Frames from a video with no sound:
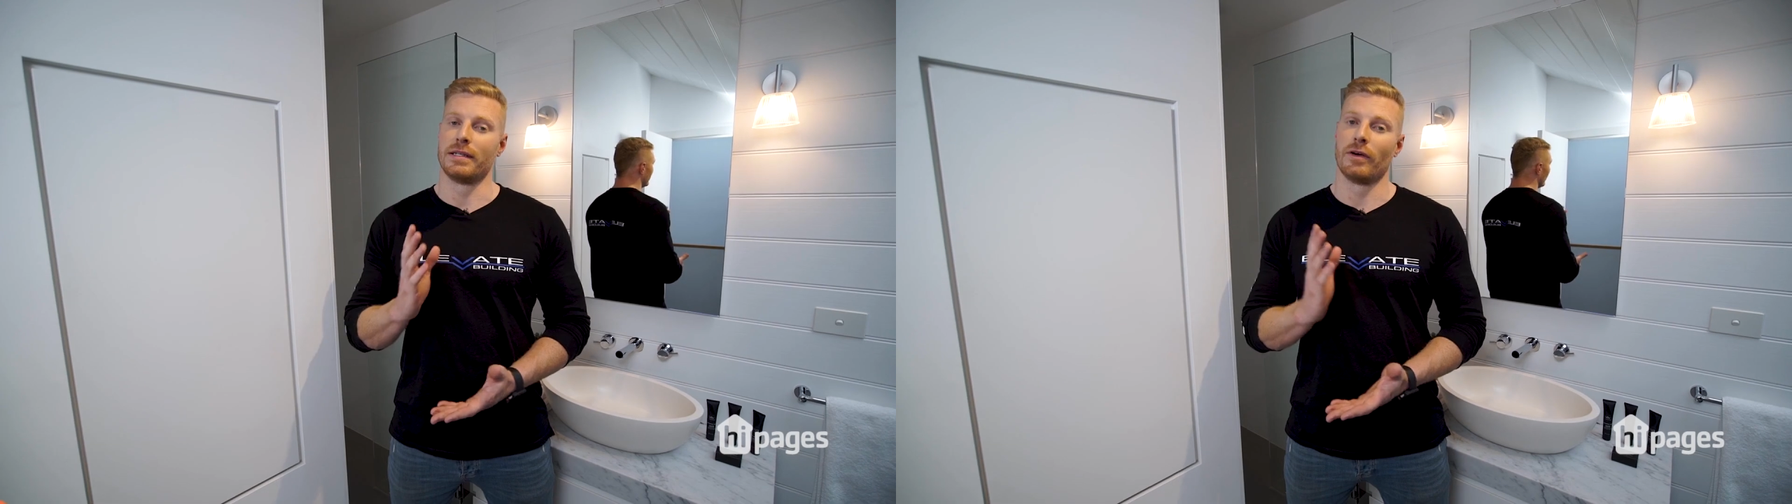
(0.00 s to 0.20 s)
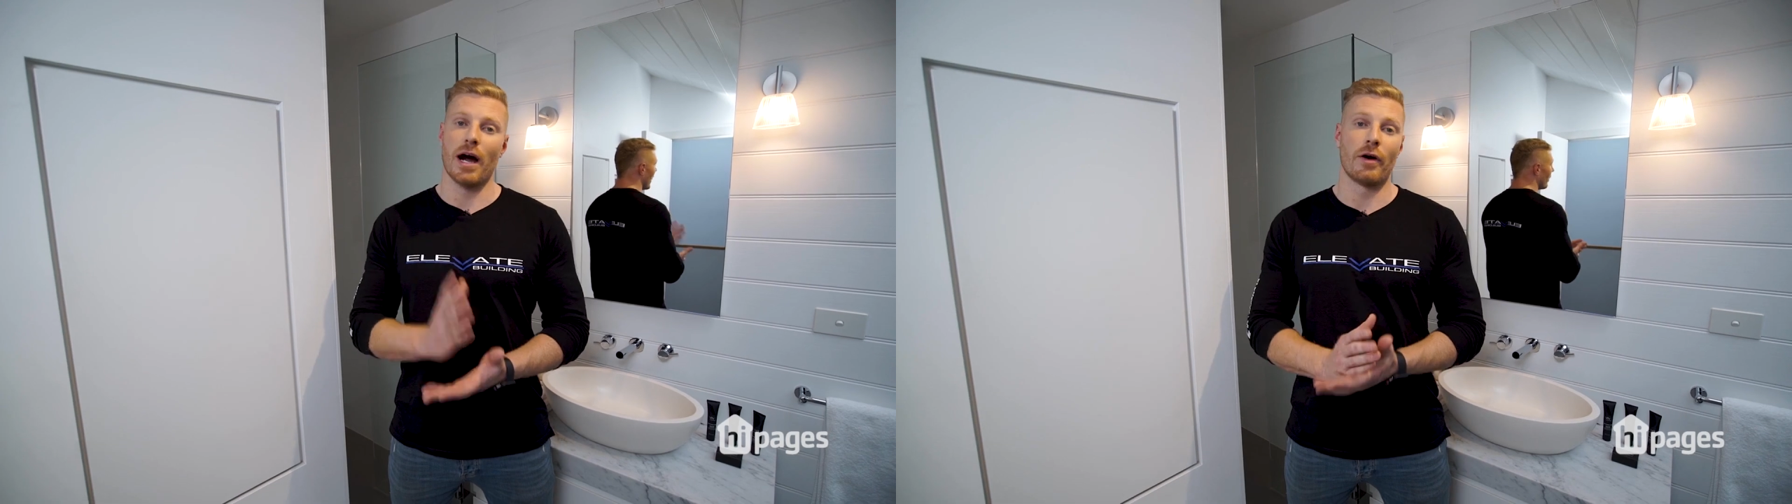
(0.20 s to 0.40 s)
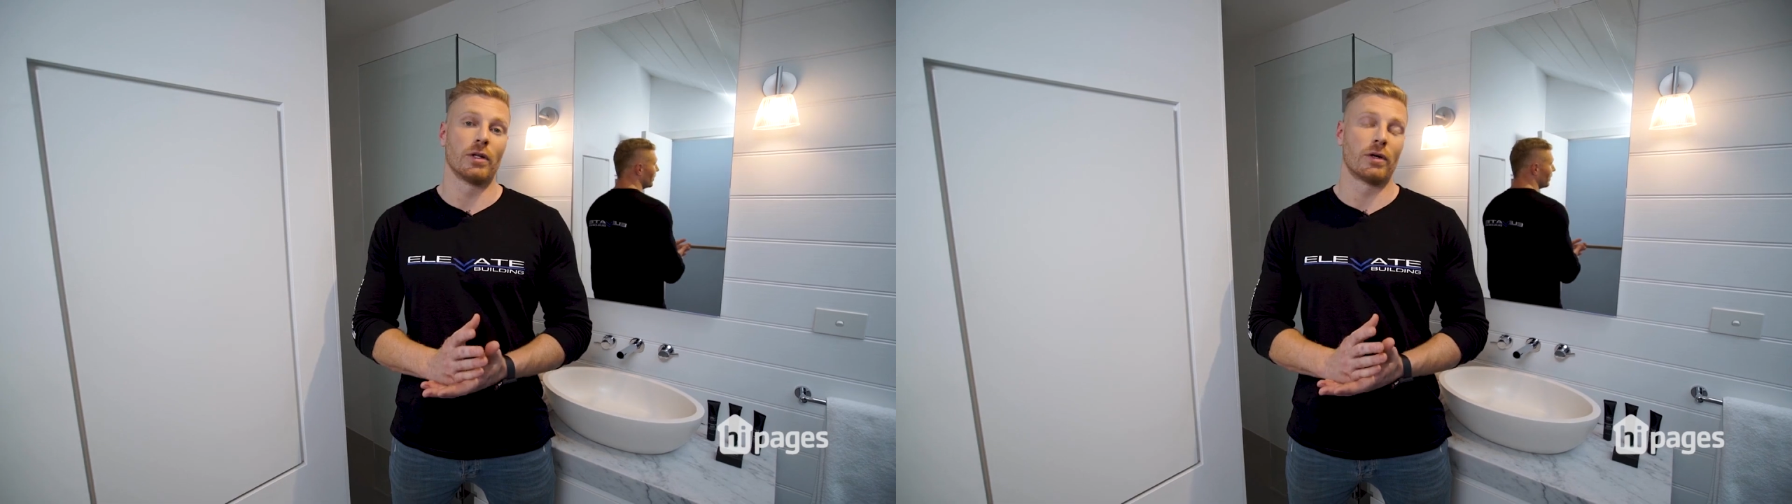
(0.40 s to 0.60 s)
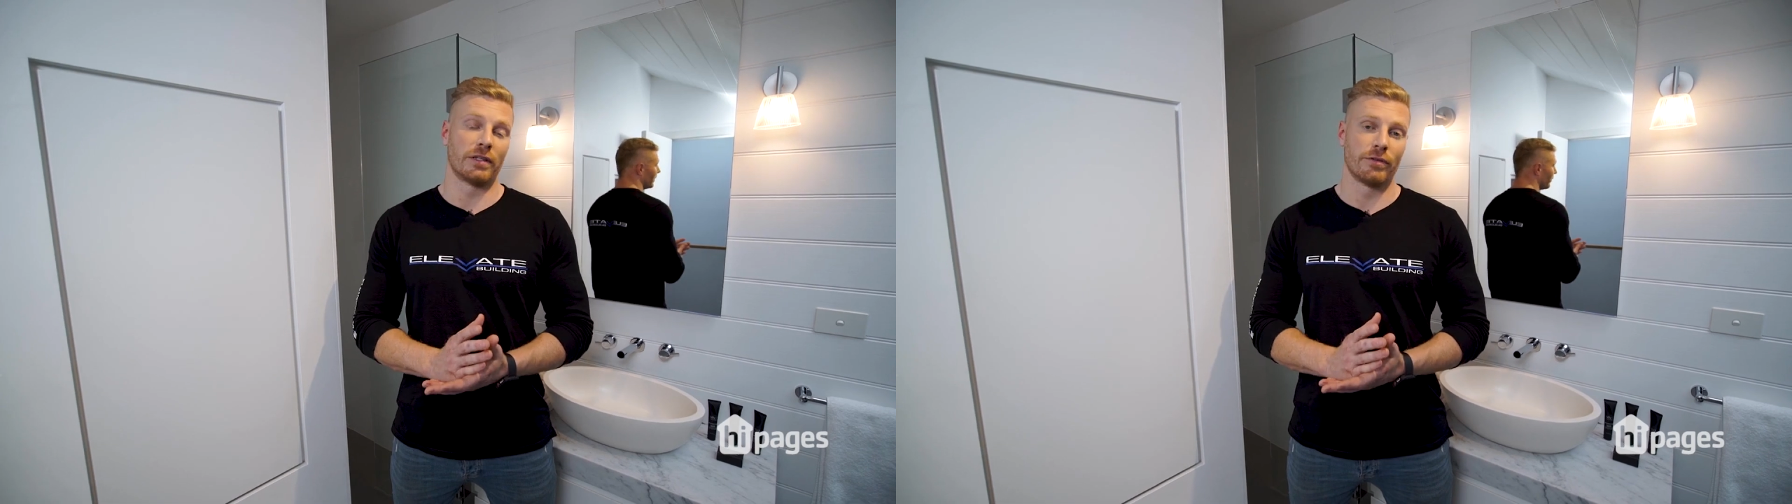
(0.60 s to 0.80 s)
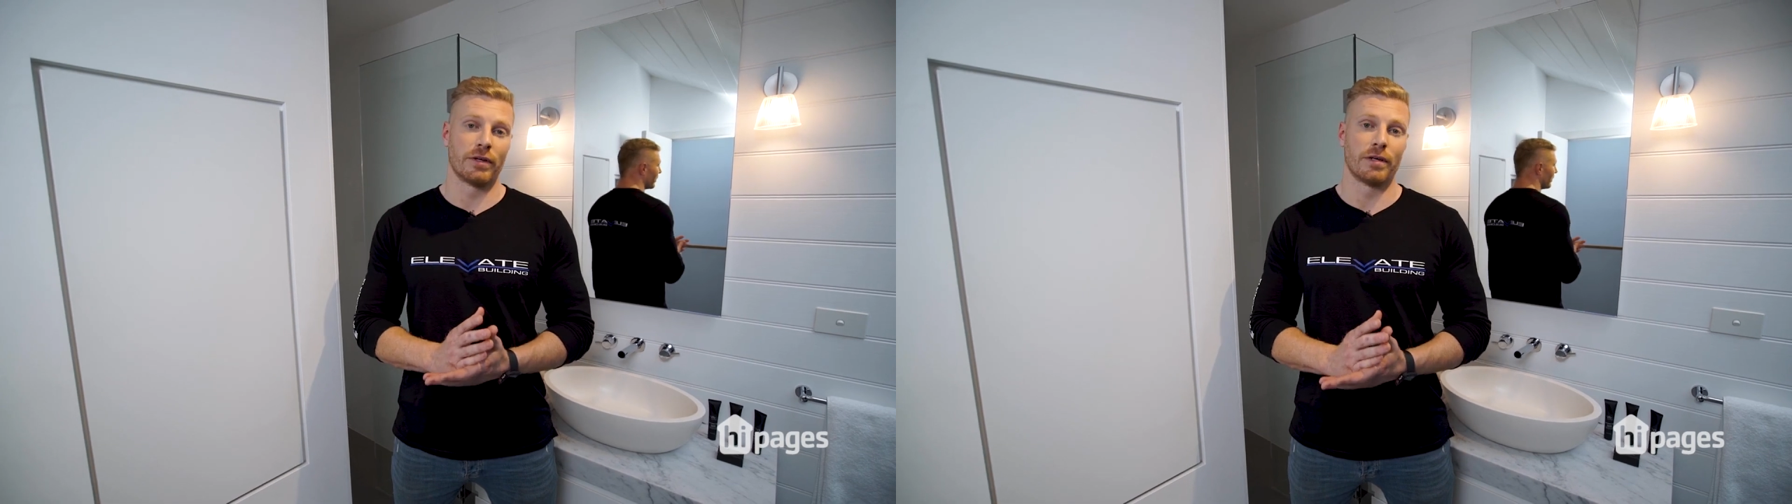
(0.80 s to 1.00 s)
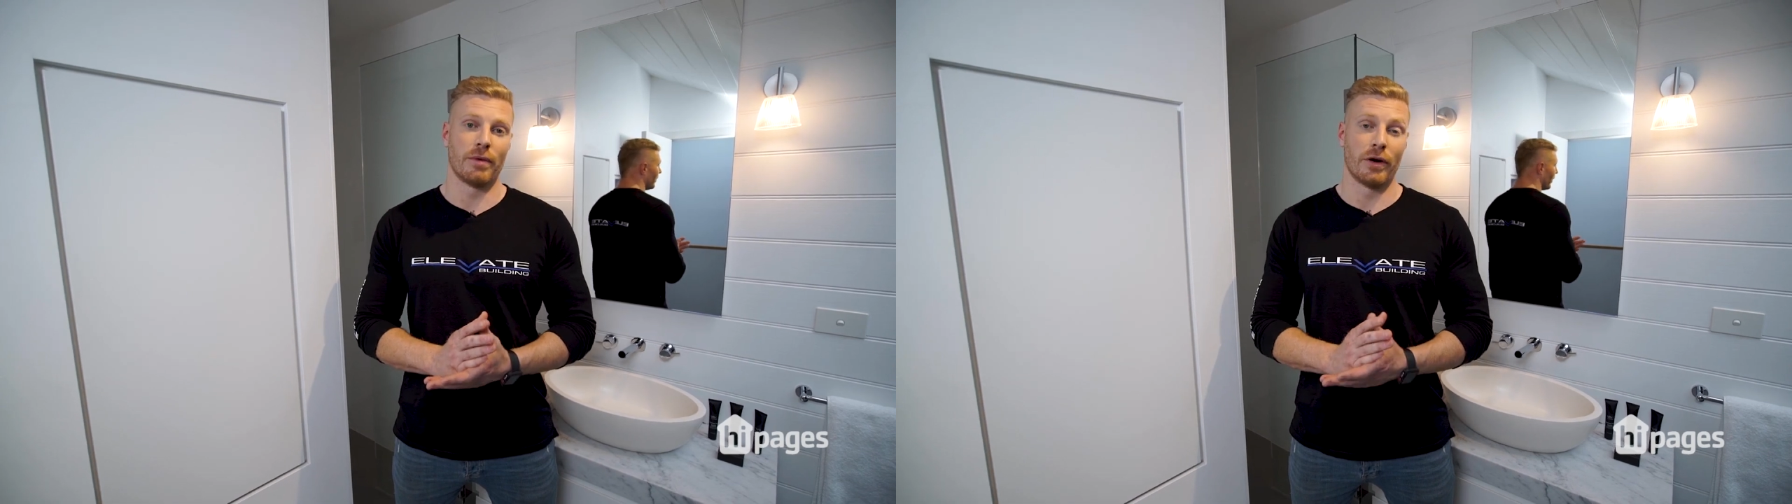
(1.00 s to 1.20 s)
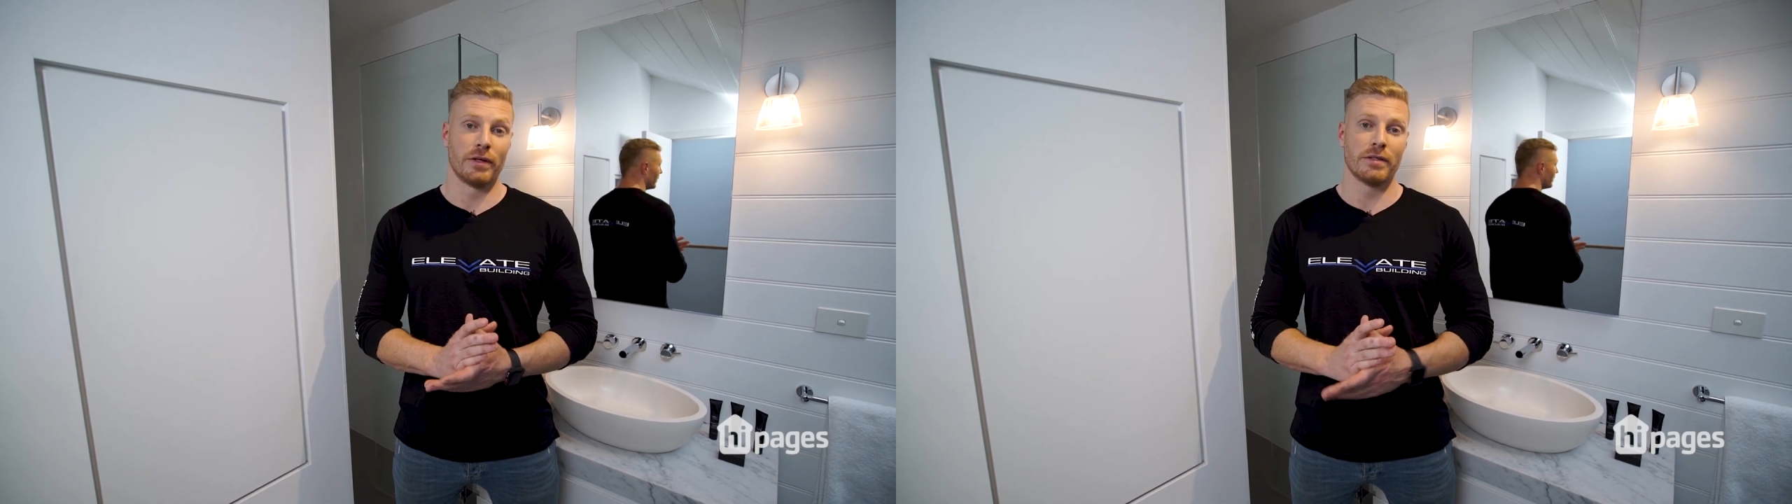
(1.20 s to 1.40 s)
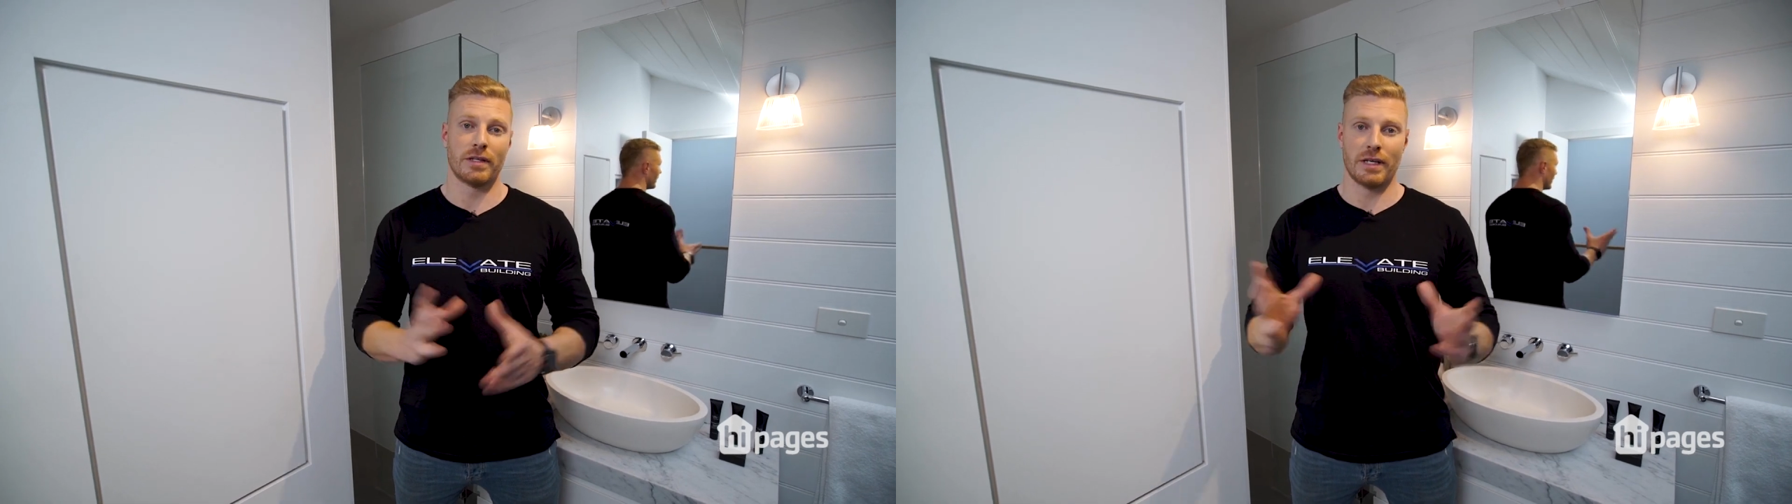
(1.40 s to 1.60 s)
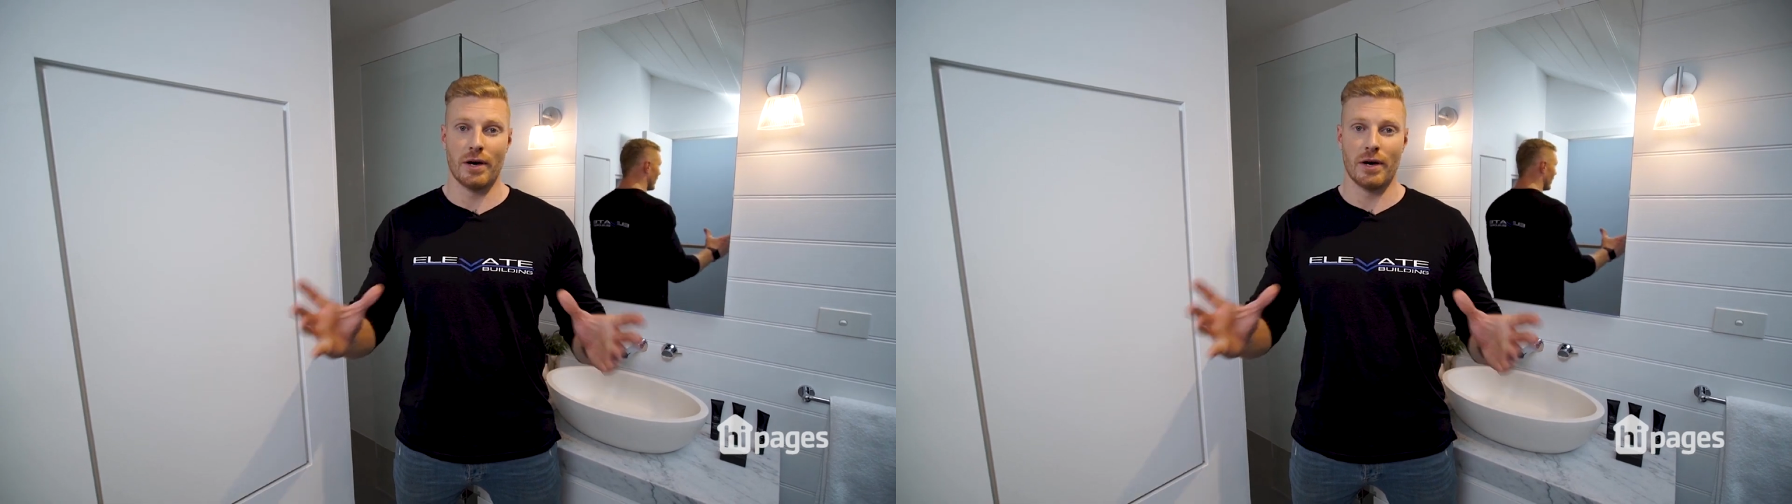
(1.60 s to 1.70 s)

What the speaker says: there are a lot of different components that